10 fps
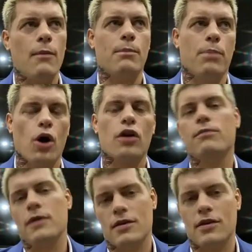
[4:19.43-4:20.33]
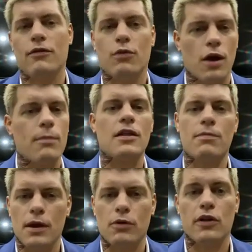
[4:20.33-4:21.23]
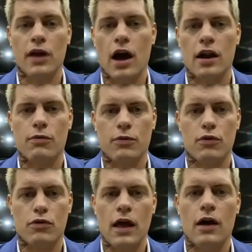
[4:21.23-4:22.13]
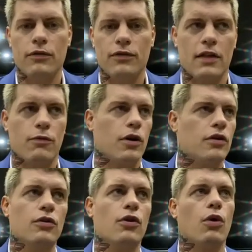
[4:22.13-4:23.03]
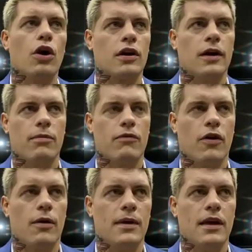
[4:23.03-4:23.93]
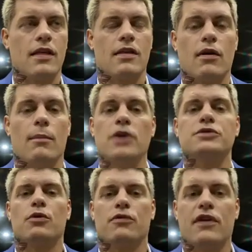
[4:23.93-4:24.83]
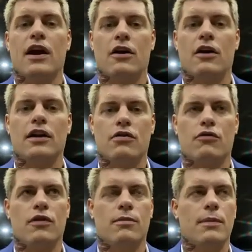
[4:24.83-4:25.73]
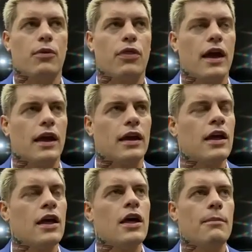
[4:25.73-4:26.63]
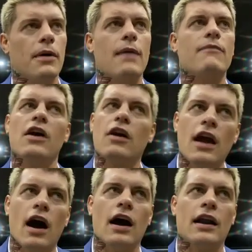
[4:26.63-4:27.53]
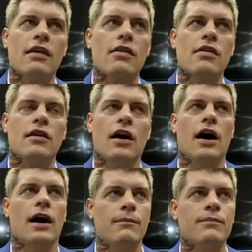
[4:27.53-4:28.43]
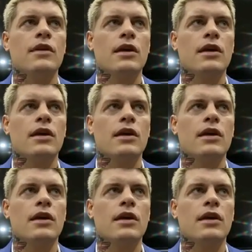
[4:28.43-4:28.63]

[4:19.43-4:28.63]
part of being self-aware means being really honest with yourself that's where do the work comes from because it's a much more fair industry than people think but i'm very honest um,